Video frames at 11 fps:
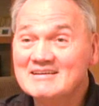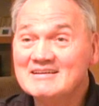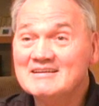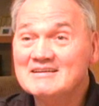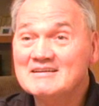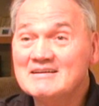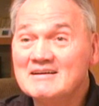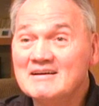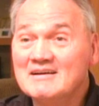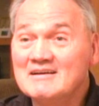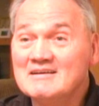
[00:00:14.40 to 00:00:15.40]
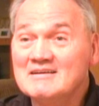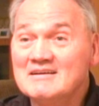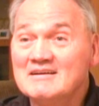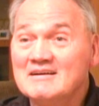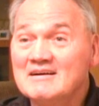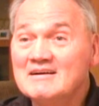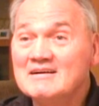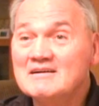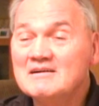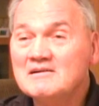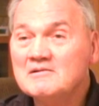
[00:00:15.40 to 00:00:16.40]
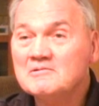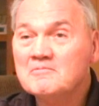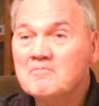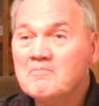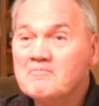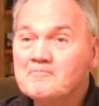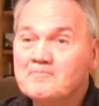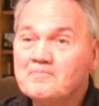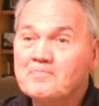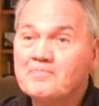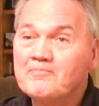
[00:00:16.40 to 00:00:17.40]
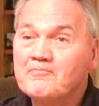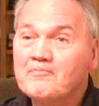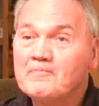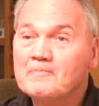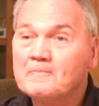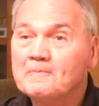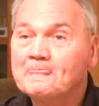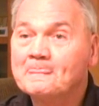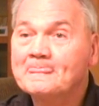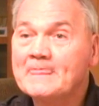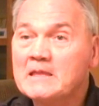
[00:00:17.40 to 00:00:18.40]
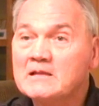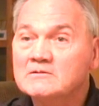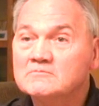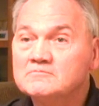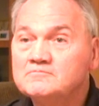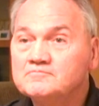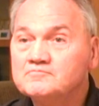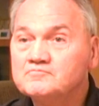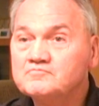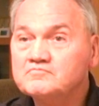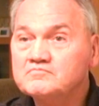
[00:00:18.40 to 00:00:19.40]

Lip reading: to me about what you've seen as an escalation of